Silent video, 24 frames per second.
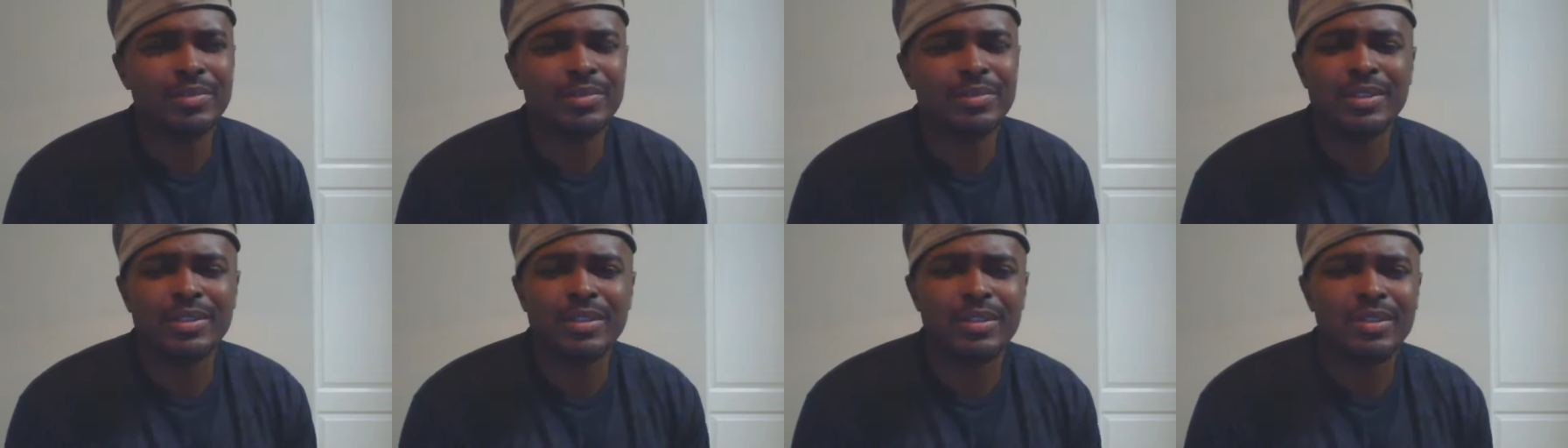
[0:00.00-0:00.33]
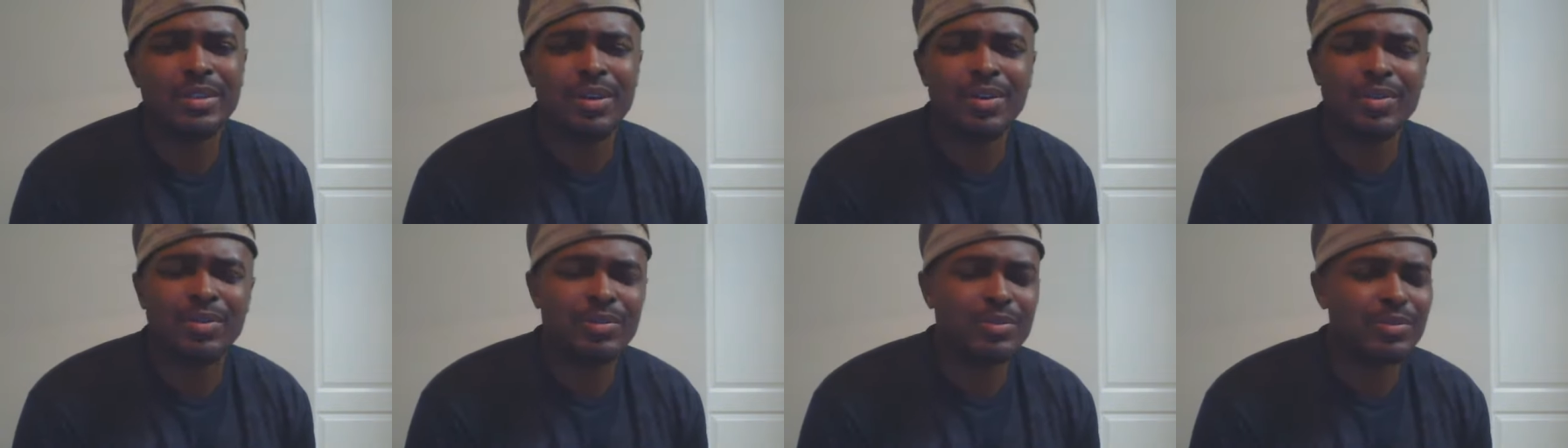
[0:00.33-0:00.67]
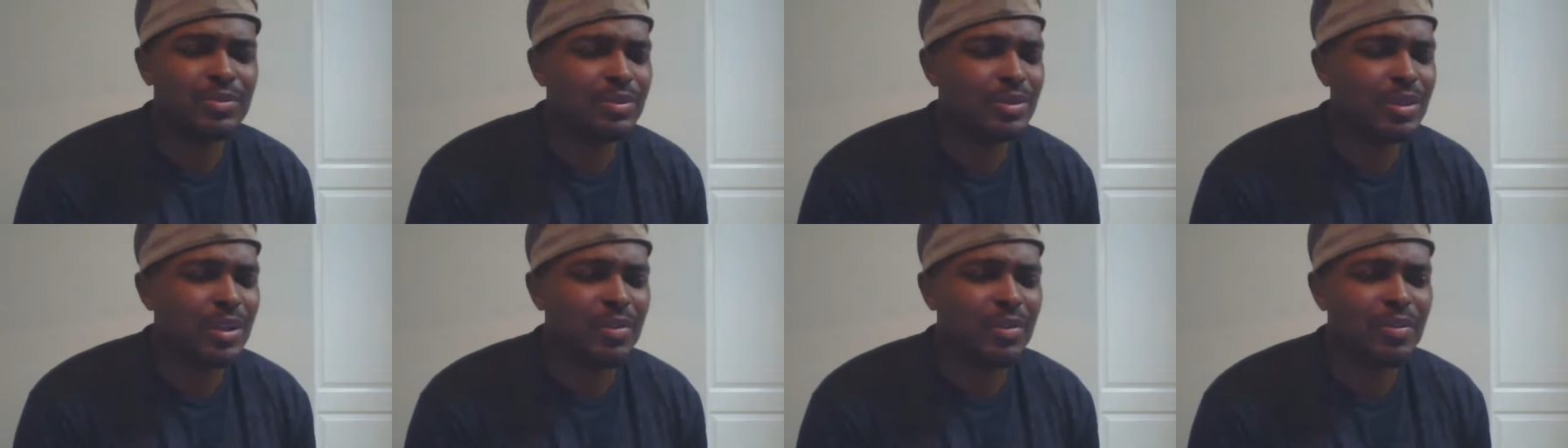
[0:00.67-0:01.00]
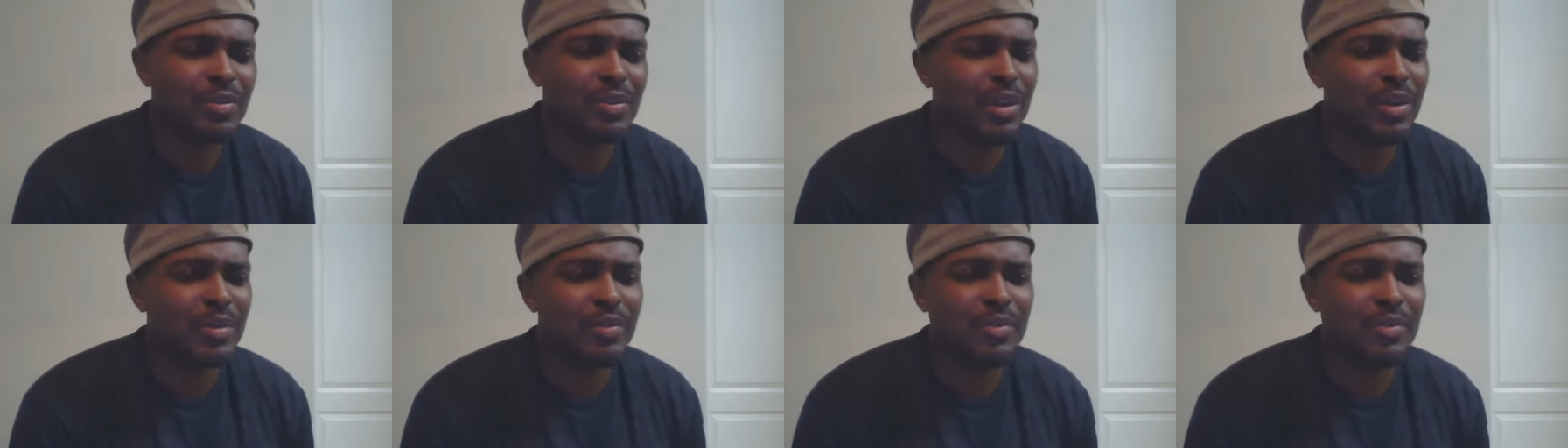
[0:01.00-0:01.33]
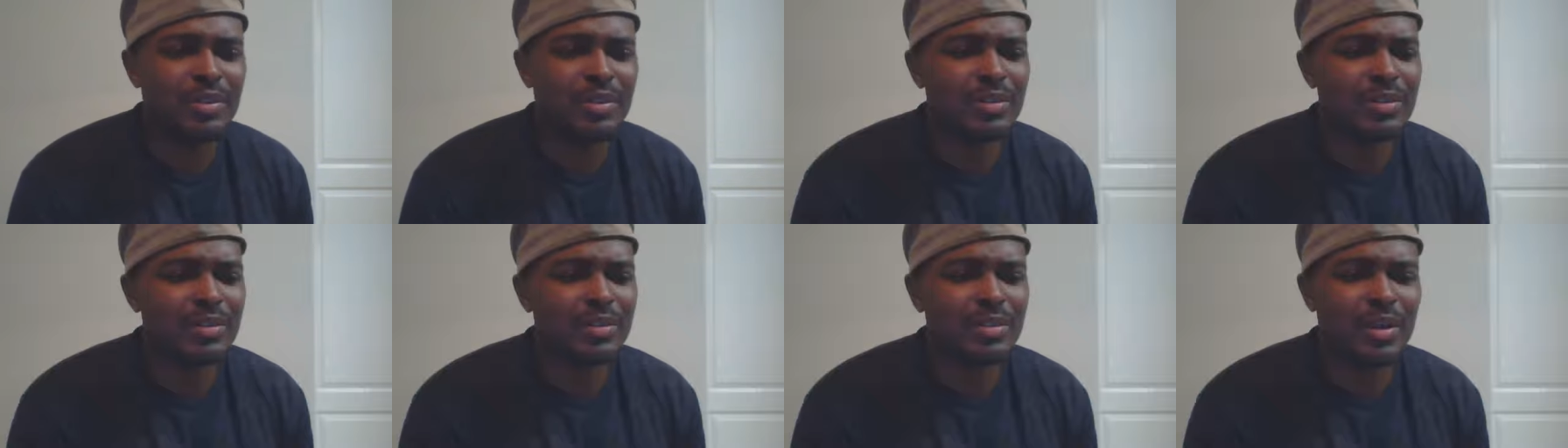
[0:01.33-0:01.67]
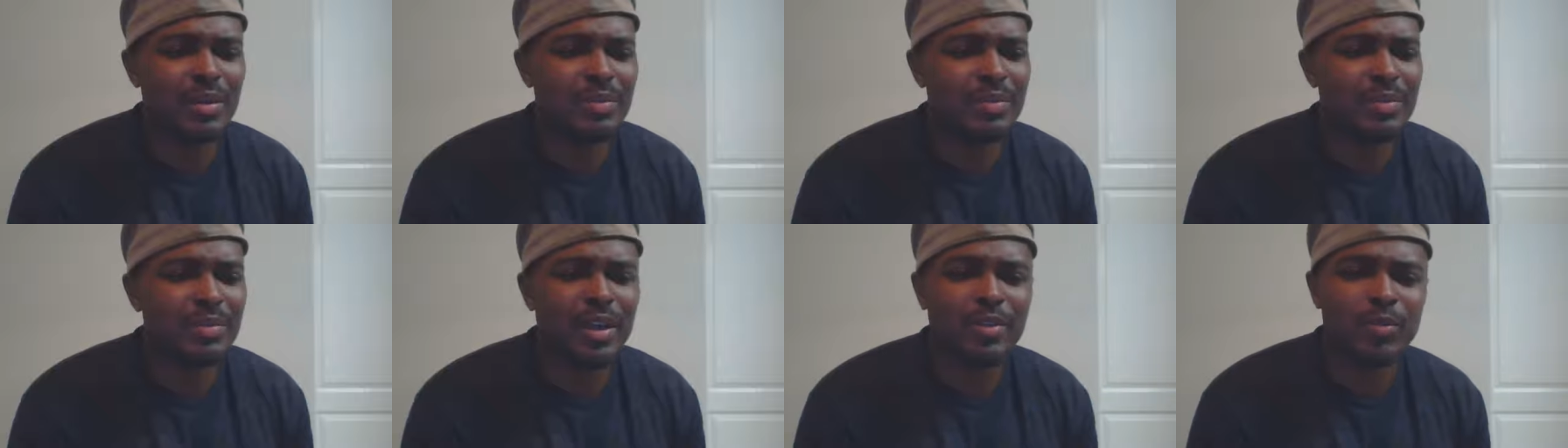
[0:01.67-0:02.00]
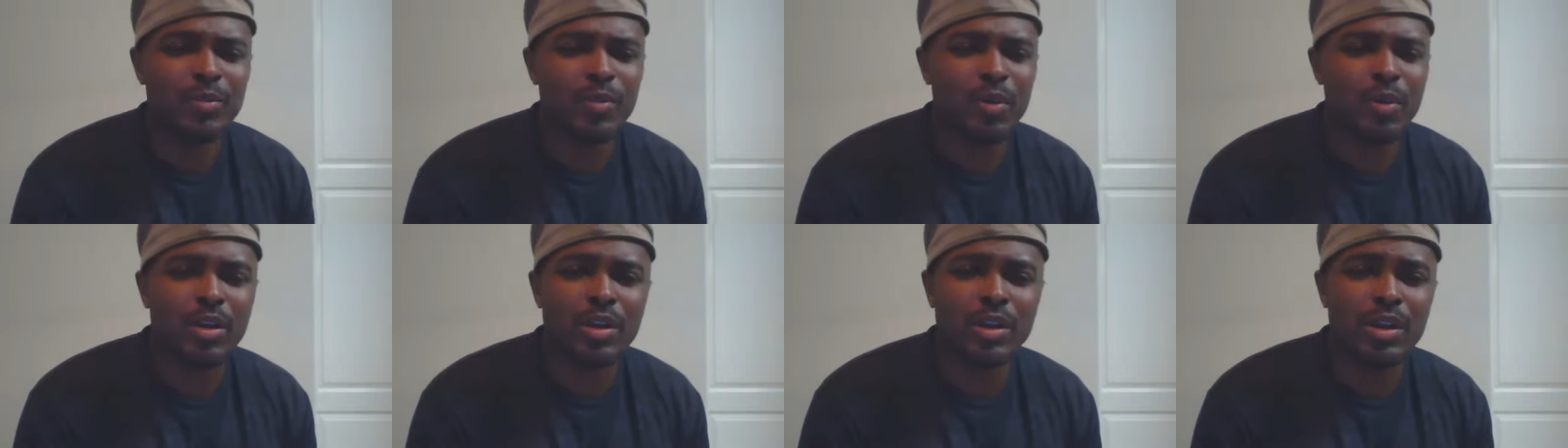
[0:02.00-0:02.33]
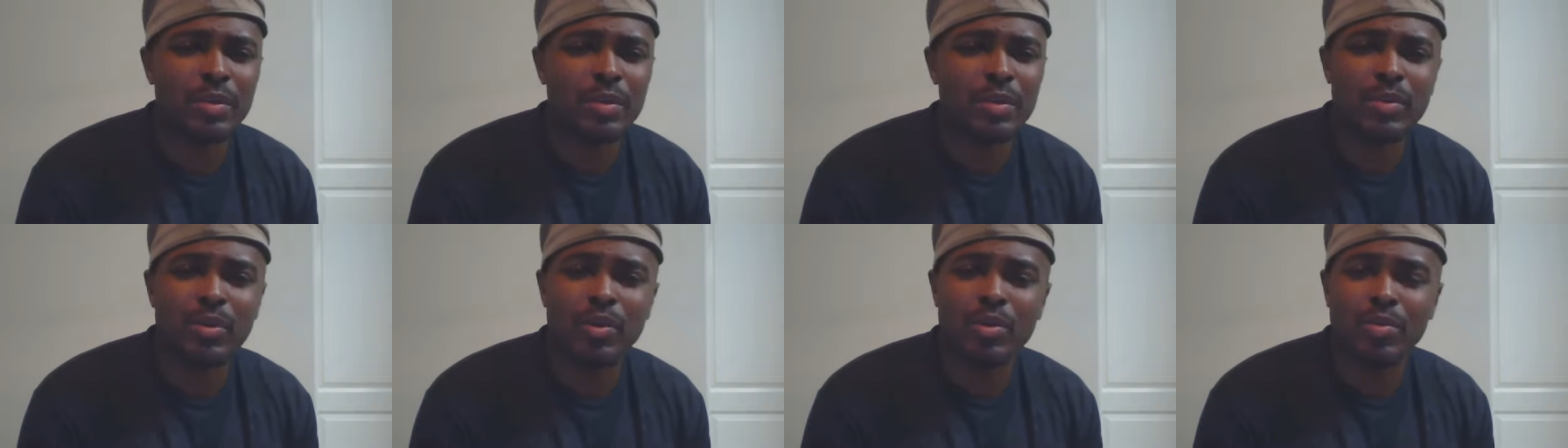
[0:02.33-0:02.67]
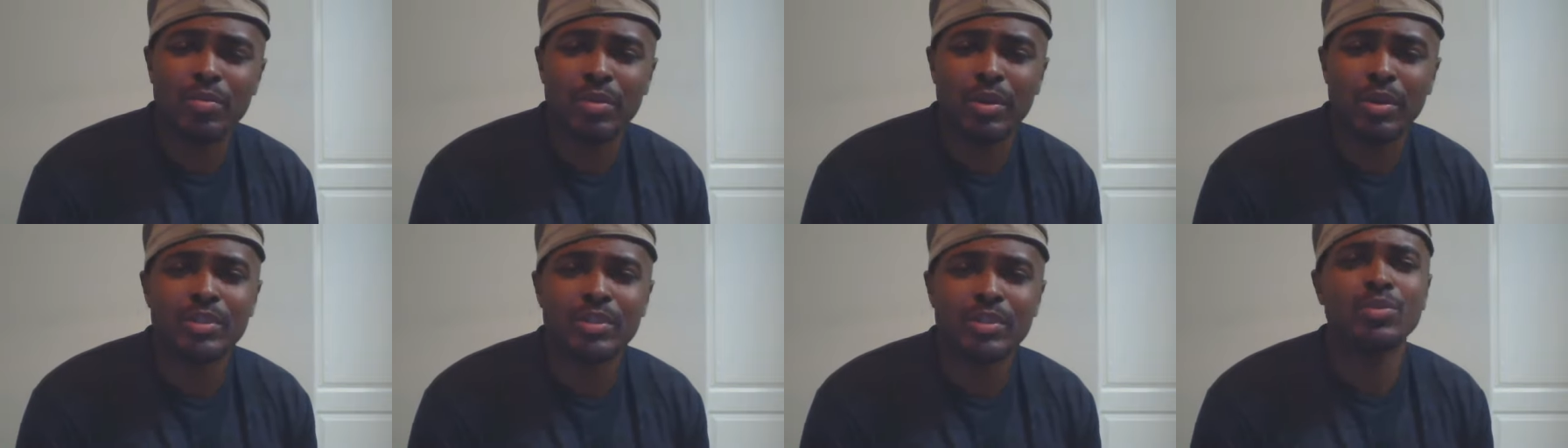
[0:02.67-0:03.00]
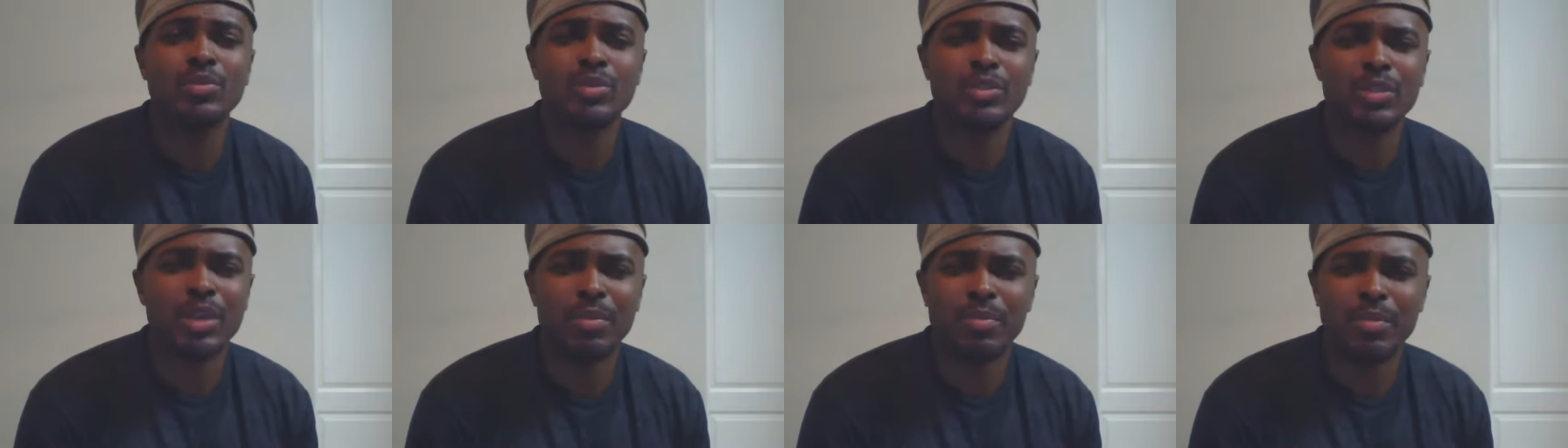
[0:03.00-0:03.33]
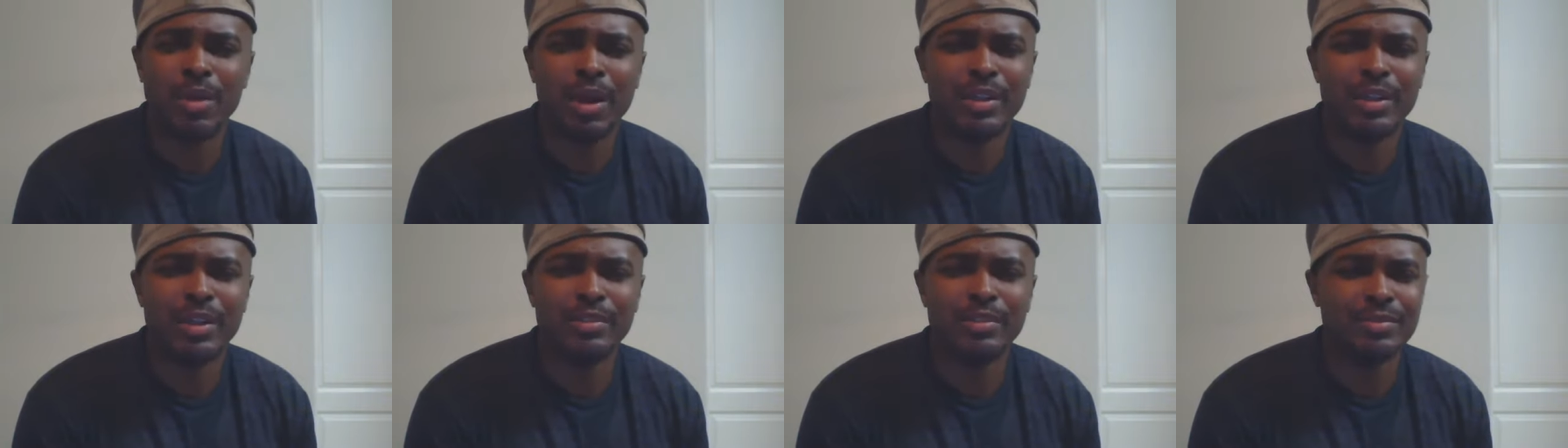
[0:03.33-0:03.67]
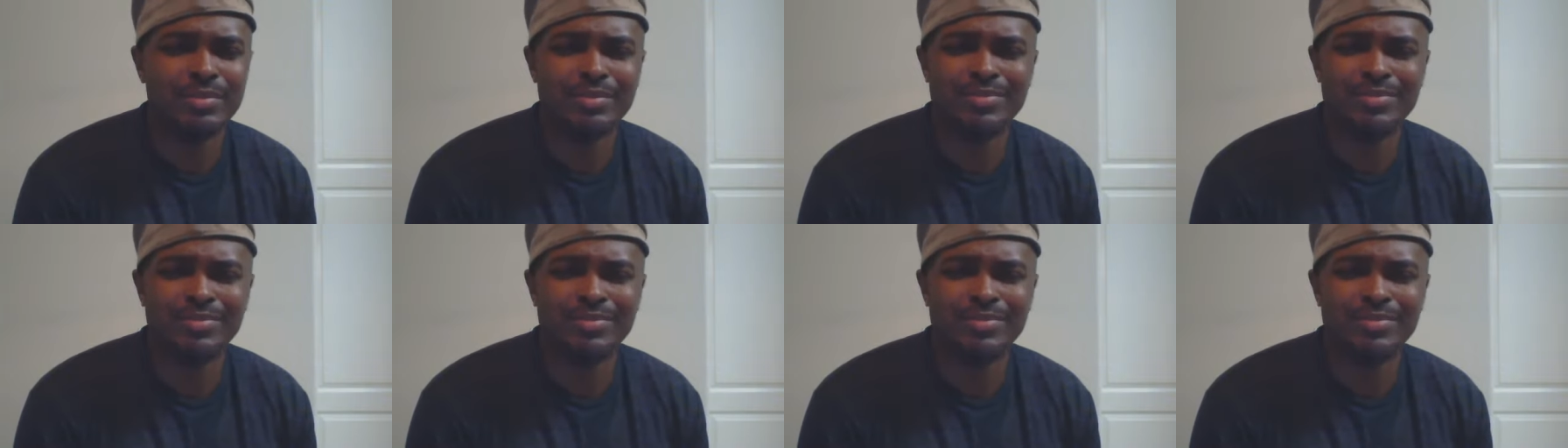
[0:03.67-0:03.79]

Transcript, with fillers: you know, every, every, I'm not walking up on brothers, what's up, man?